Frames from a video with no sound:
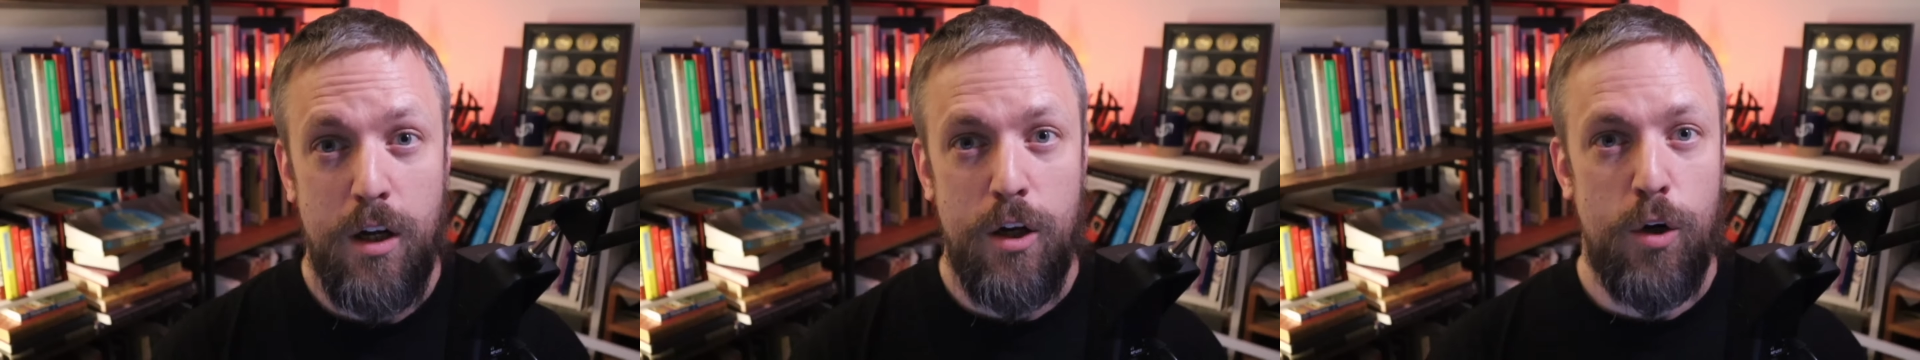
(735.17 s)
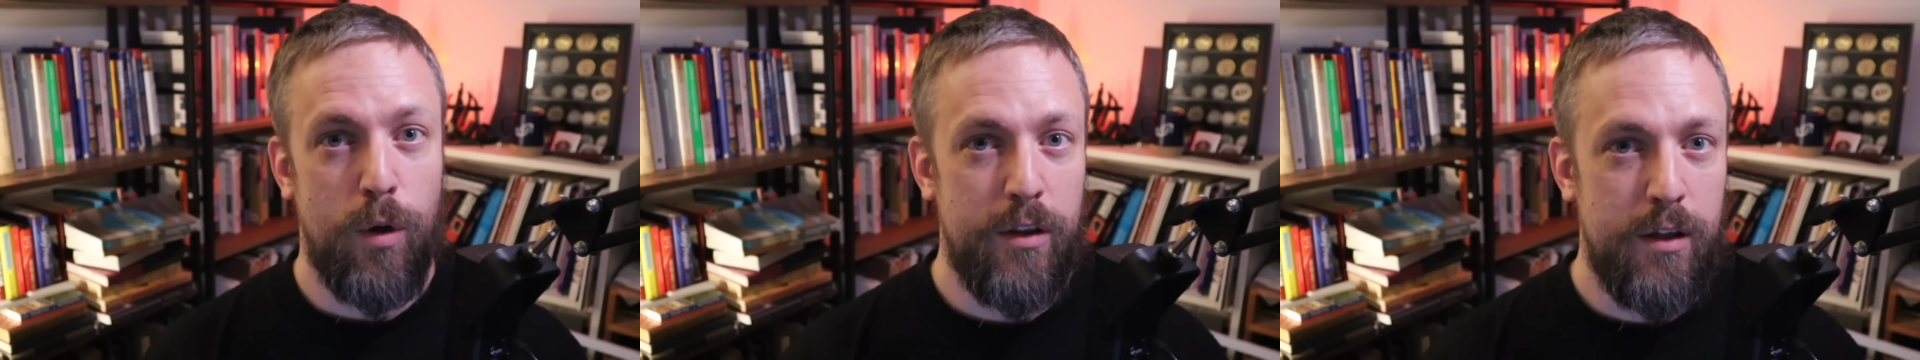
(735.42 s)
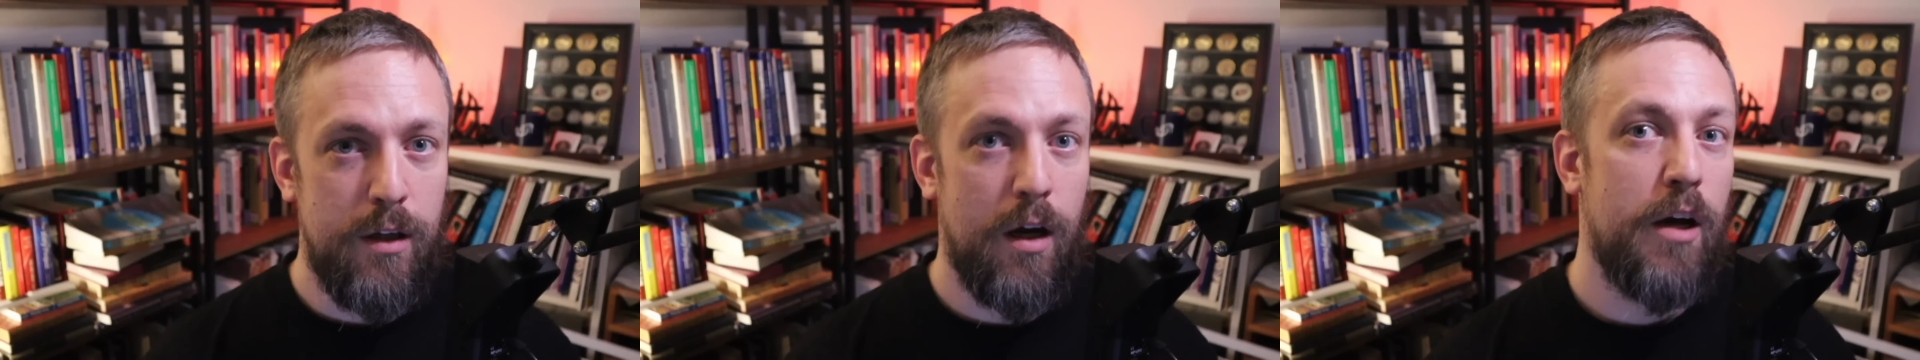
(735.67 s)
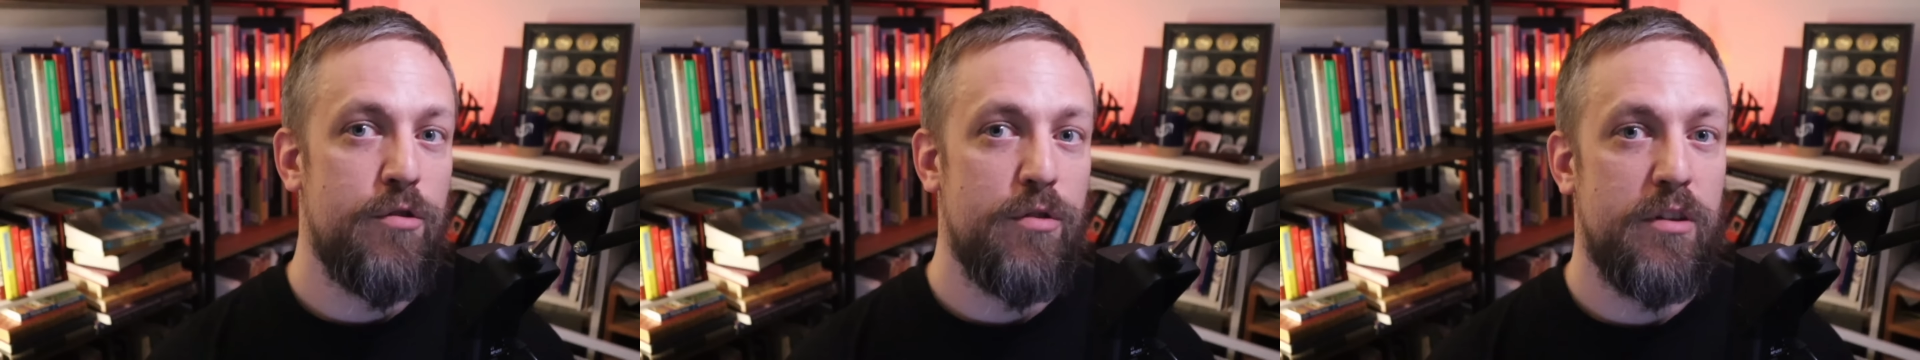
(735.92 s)
who are the
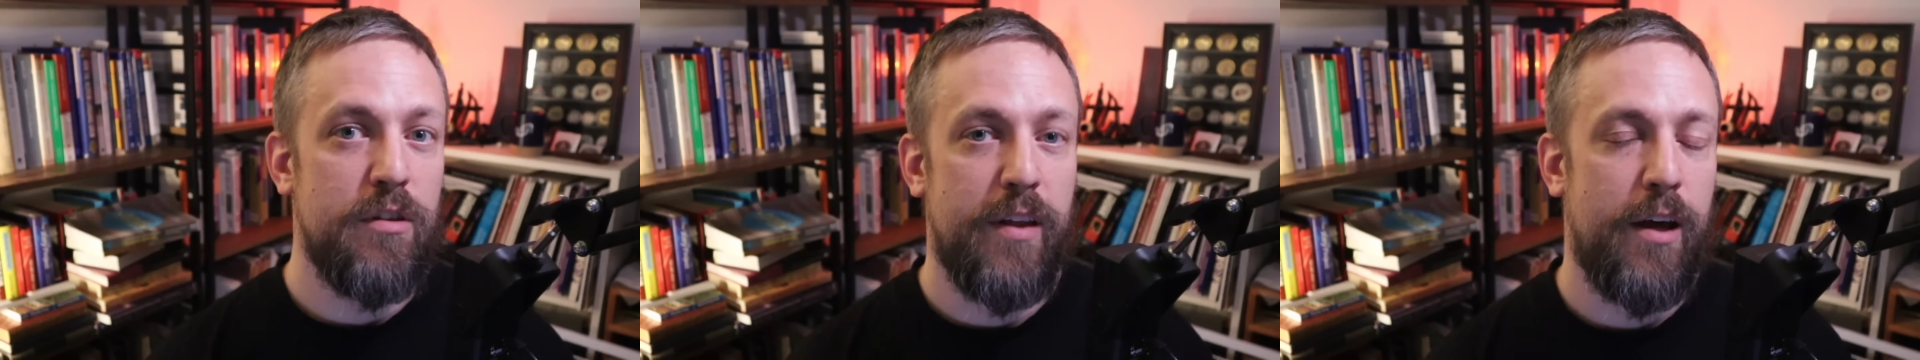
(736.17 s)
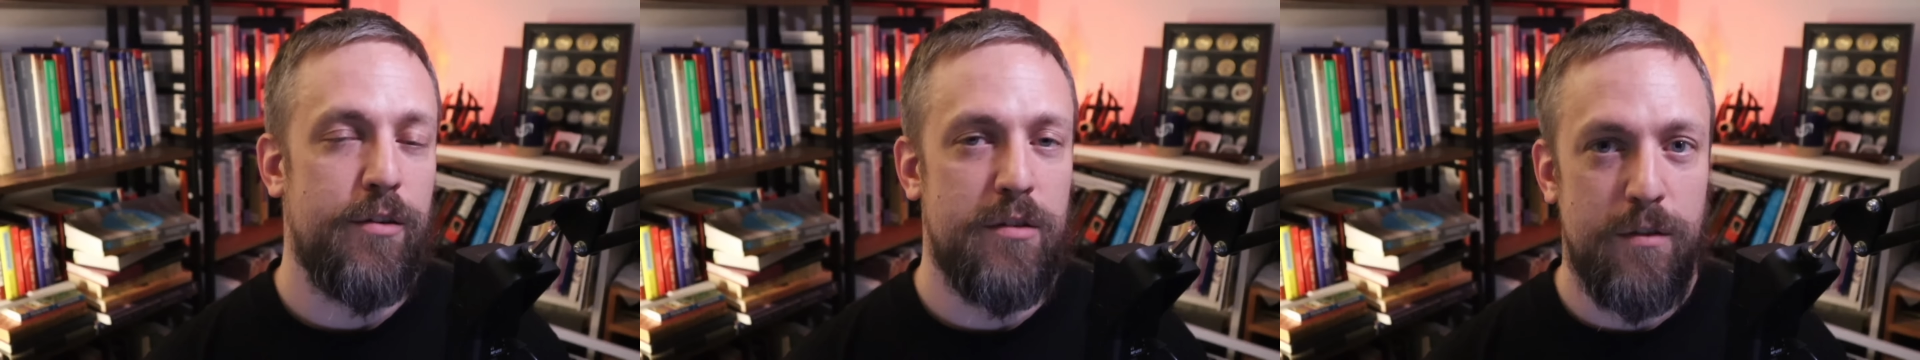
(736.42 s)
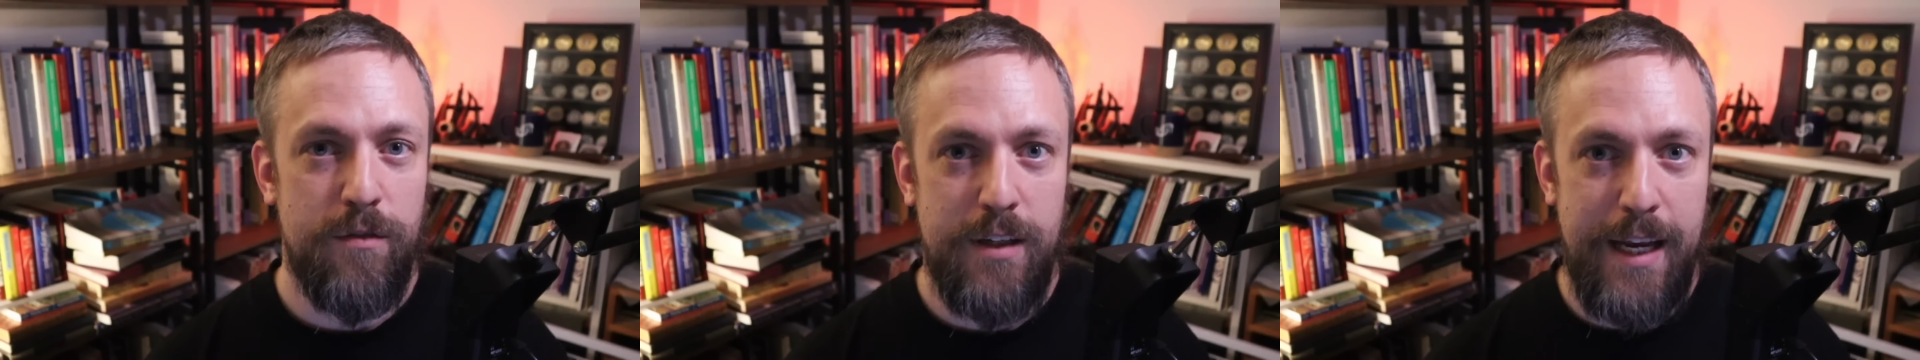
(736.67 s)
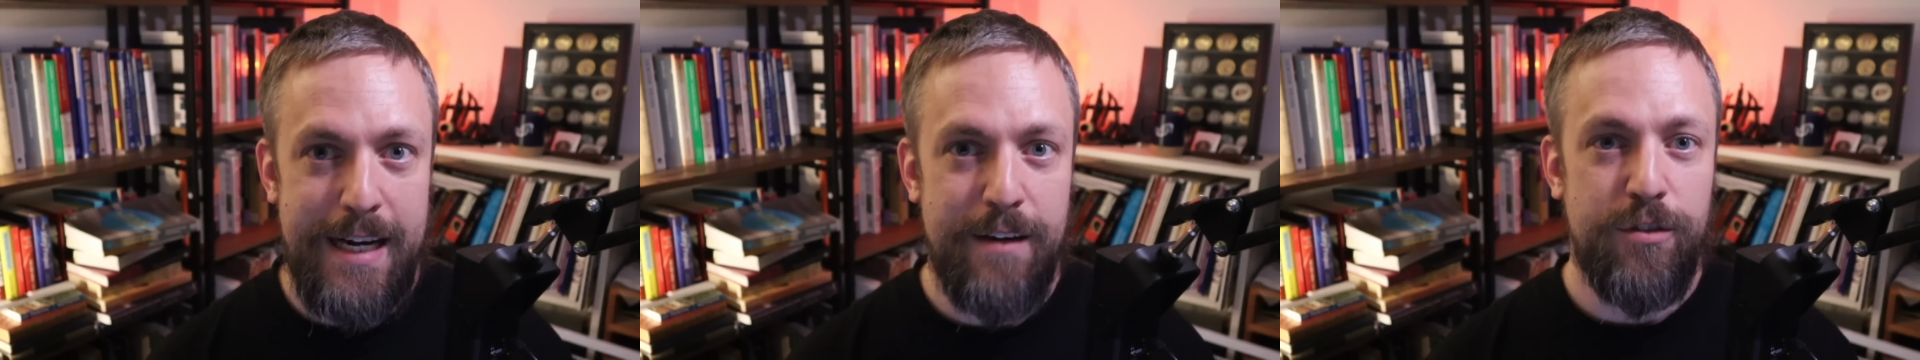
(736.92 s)
hundreds of thousands of
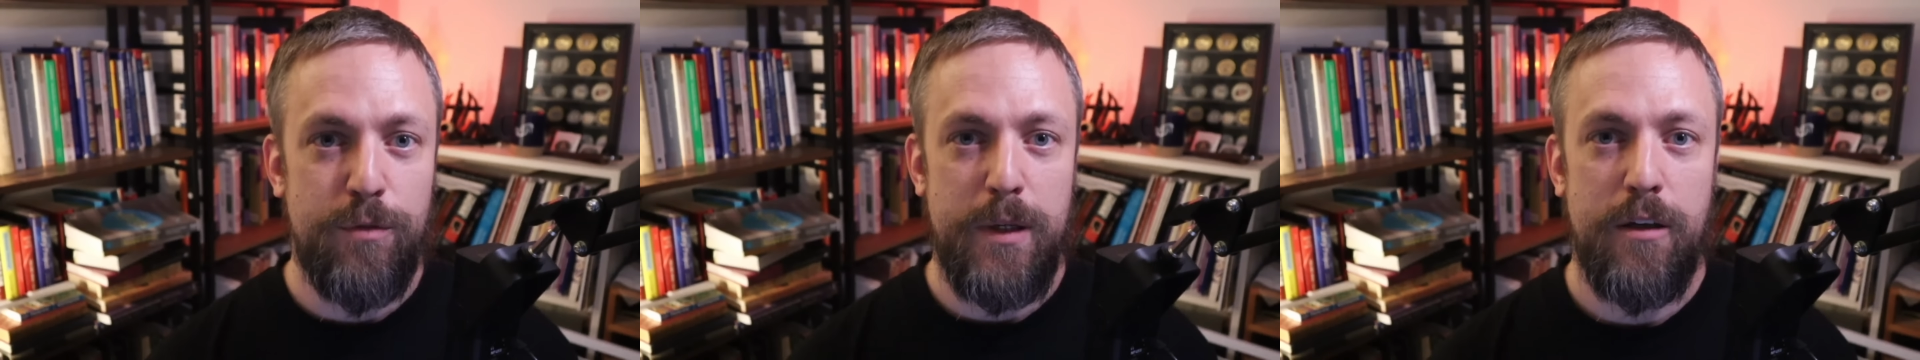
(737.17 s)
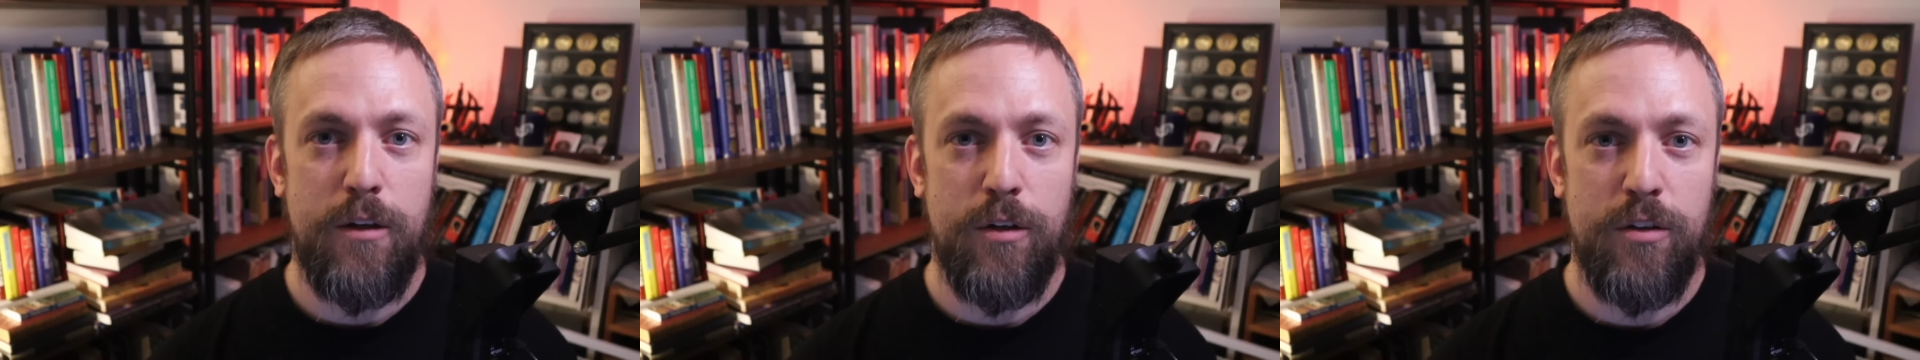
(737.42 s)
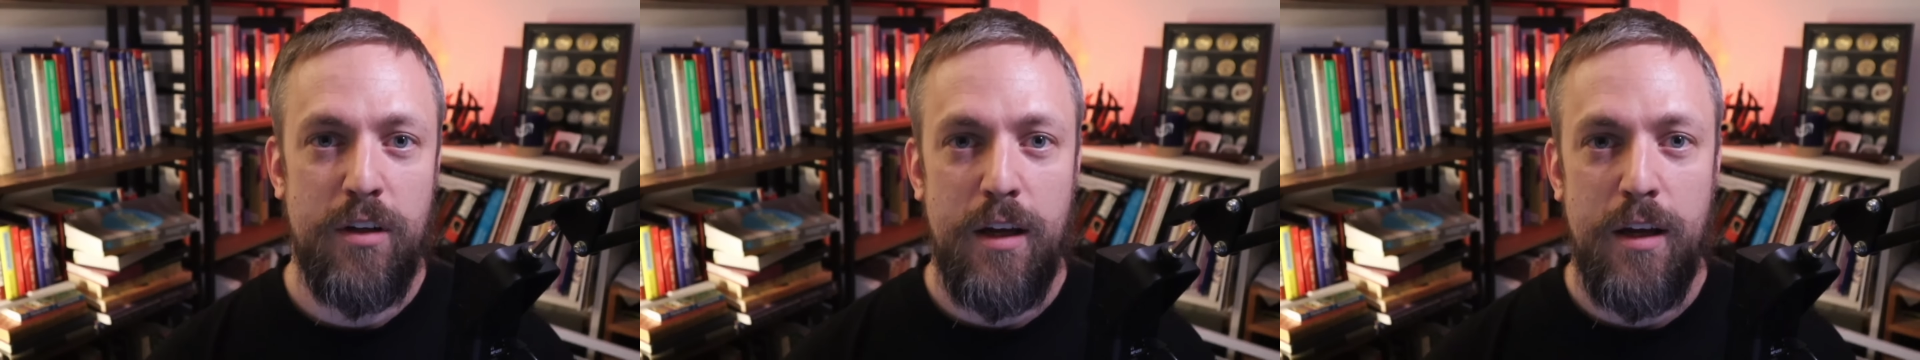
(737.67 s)
native speakers,